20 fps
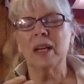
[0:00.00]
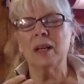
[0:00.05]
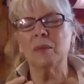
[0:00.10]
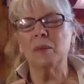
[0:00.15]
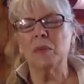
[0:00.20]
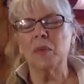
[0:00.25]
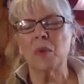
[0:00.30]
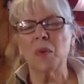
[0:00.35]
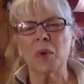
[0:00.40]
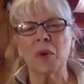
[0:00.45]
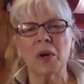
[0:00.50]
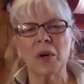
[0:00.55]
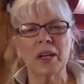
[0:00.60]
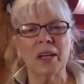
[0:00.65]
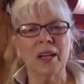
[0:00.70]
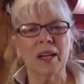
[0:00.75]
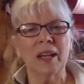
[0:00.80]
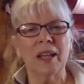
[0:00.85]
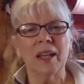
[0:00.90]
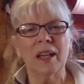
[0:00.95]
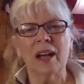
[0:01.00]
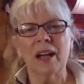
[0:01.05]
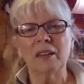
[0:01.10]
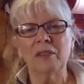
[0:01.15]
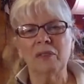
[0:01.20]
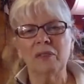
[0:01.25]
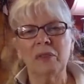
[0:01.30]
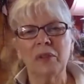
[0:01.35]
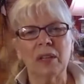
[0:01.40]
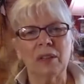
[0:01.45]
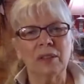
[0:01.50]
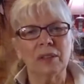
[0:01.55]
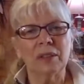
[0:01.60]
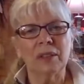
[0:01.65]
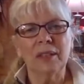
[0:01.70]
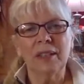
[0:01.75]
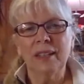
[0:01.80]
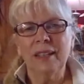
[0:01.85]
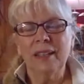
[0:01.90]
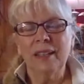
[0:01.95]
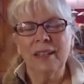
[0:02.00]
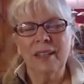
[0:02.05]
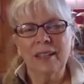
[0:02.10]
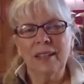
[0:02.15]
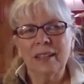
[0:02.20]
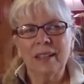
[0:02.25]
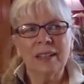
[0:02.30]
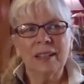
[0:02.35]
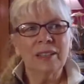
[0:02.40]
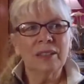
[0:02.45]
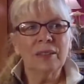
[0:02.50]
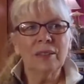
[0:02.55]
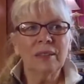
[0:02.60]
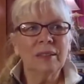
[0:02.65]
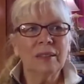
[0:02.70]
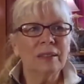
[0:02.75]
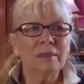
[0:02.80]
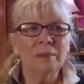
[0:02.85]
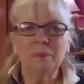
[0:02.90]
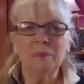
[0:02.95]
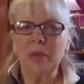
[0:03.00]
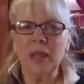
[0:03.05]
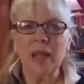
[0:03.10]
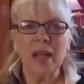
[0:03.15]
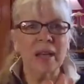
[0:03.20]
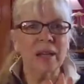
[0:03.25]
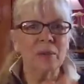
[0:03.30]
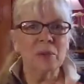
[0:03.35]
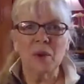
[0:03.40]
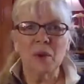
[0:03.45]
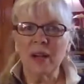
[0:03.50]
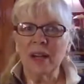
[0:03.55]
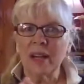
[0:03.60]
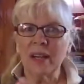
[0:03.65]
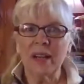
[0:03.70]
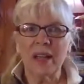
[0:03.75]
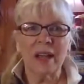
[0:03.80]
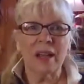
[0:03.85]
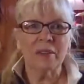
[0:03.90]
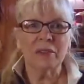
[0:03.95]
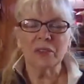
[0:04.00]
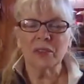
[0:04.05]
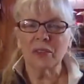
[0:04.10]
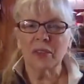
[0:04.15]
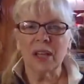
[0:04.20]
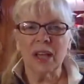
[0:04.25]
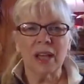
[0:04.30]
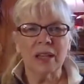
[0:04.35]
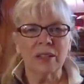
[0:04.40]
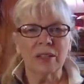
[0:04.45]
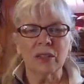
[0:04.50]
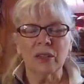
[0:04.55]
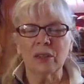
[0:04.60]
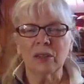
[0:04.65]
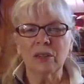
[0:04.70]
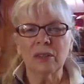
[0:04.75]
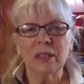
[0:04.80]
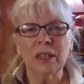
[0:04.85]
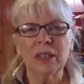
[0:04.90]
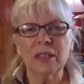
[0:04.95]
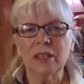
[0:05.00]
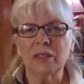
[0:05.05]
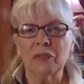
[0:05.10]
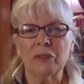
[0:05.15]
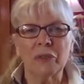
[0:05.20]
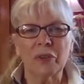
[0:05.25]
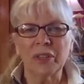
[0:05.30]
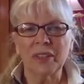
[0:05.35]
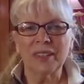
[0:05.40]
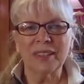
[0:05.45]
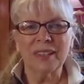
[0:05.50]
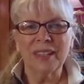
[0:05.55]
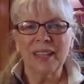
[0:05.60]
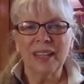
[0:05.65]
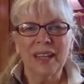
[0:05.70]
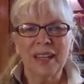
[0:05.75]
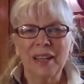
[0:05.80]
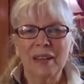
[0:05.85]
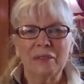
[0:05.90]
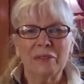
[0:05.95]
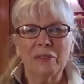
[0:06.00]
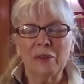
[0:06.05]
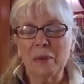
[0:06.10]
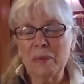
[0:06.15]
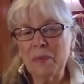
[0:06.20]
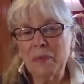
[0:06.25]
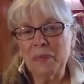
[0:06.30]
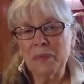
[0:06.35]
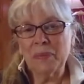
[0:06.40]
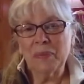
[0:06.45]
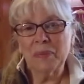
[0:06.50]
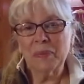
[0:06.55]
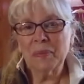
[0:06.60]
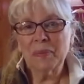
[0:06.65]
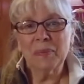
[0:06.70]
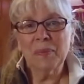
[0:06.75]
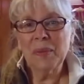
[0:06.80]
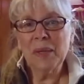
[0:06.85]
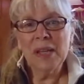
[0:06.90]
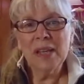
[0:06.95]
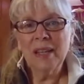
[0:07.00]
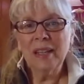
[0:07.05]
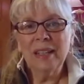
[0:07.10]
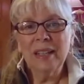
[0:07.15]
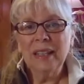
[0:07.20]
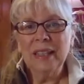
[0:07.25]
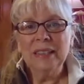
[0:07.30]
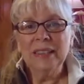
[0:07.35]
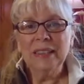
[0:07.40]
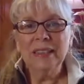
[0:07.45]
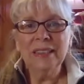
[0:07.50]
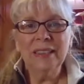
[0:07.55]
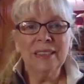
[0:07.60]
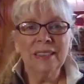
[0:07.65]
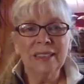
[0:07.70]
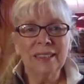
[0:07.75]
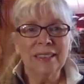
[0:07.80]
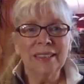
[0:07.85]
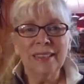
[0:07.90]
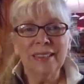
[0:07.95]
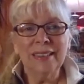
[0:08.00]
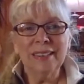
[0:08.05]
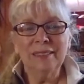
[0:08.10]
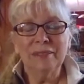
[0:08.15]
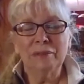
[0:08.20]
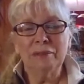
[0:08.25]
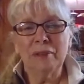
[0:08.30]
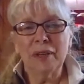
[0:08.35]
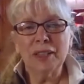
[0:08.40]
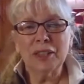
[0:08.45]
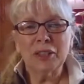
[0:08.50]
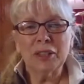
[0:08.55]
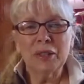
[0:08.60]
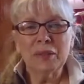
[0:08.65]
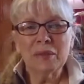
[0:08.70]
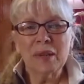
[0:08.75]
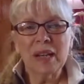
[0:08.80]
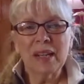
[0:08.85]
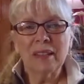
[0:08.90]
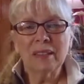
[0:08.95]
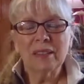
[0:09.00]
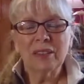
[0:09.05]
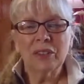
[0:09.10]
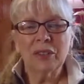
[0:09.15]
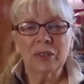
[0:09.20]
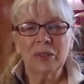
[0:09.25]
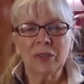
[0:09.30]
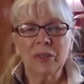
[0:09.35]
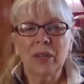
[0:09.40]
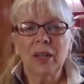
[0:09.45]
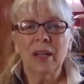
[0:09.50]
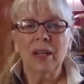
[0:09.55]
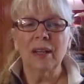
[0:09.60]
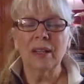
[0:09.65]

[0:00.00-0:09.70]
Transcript: And boy, I felt black and white after that, totally different from being rushing around to